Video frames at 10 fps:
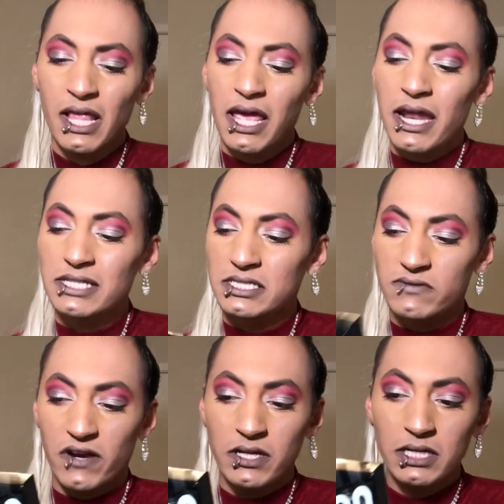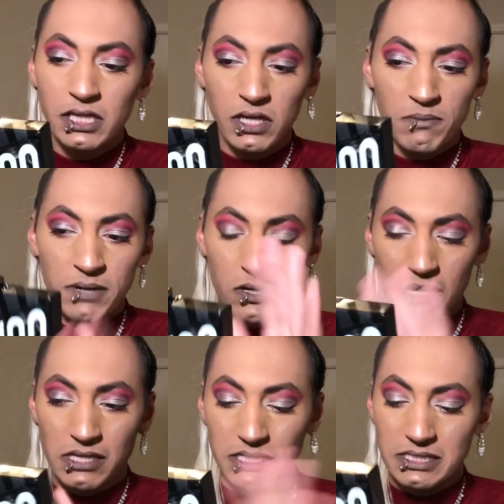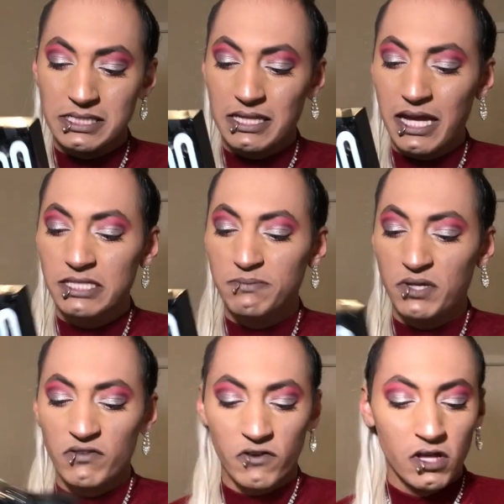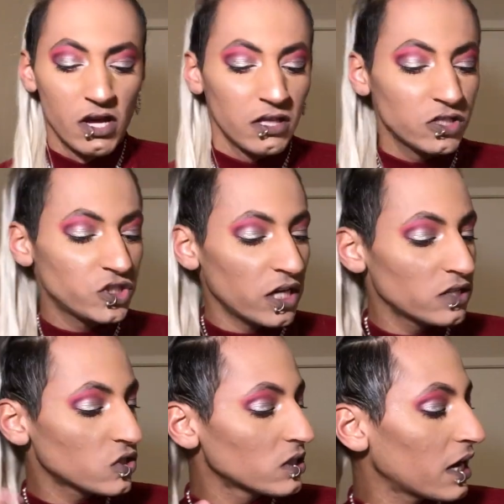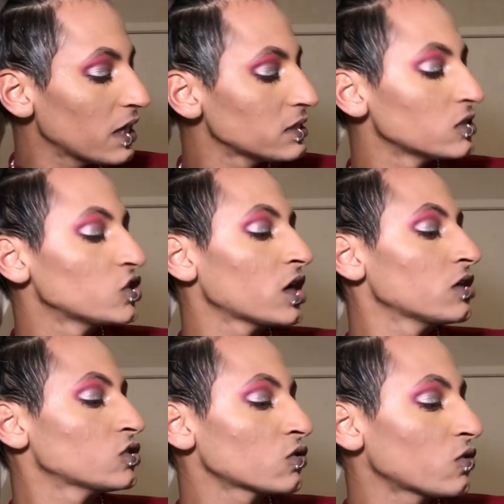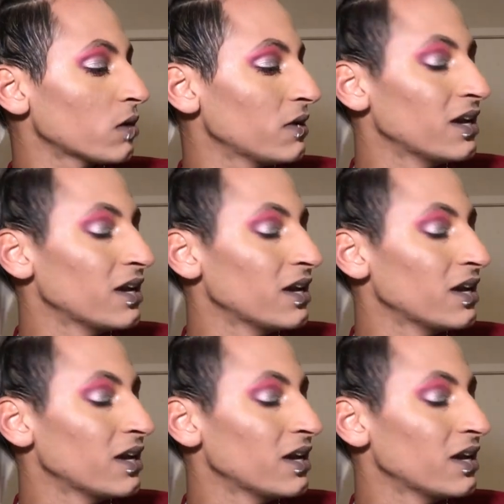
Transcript: It has this very clear mirror on the inside. That's beautiful. The shades are nice. The shades are creamy.